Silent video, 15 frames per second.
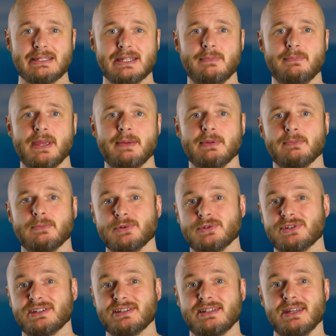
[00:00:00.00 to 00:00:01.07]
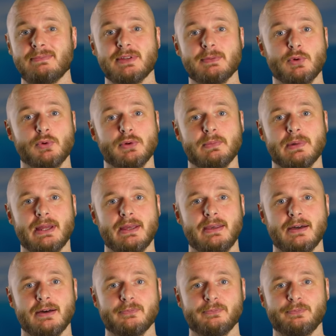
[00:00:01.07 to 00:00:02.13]
some people are more susceptible to
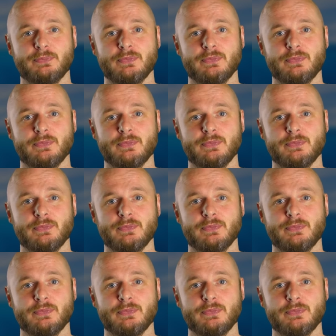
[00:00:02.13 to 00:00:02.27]
blackout.